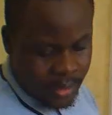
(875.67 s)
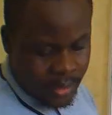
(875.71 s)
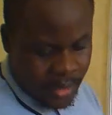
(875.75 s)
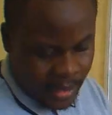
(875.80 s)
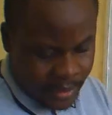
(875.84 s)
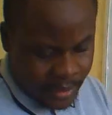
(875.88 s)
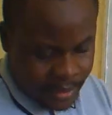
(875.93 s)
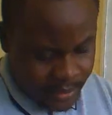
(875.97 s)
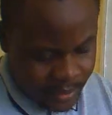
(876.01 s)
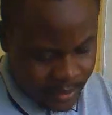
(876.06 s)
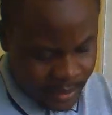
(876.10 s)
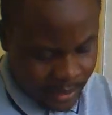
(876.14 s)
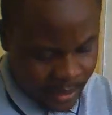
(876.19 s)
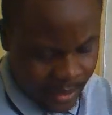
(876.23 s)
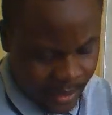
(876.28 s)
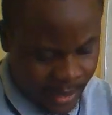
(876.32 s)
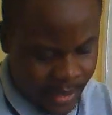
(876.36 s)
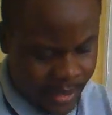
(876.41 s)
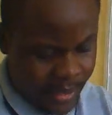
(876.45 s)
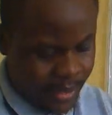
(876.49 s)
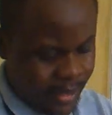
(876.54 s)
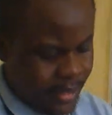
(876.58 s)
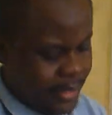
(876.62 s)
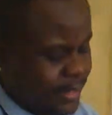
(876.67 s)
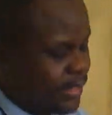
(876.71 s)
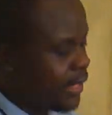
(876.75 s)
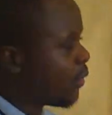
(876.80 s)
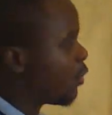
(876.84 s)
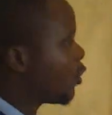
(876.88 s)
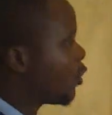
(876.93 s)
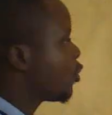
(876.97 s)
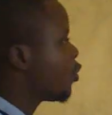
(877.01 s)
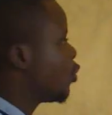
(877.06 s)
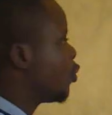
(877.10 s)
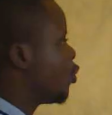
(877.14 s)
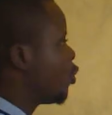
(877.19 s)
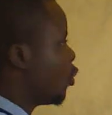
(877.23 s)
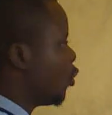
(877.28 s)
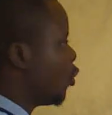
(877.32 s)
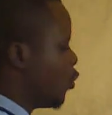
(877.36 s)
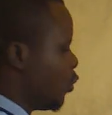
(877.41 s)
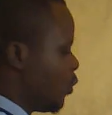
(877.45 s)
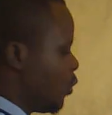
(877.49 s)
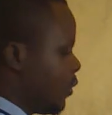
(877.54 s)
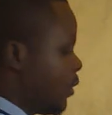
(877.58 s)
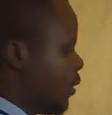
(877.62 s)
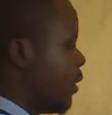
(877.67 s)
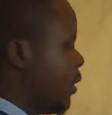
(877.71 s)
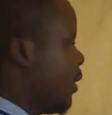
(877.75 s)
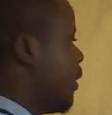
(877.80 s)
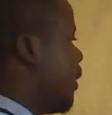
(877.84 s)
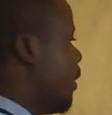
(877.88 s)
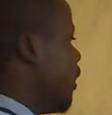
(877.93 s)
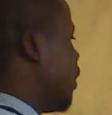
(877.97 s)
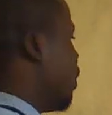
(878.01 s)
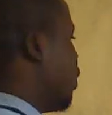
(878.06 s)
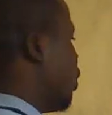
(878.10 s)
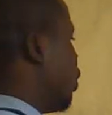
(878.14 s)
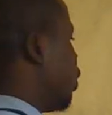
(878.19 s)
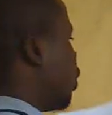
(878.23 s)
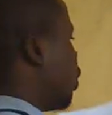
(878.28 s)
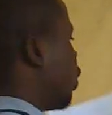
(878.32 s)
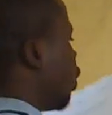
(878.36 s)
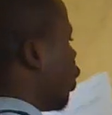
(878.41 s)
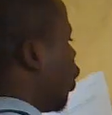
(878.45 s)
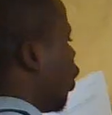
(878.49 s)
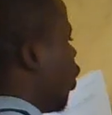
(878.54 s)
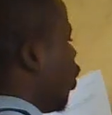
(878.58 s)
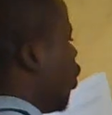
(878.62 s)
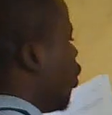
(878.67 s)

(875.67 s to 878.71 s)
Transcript: that A is equal to 2. Show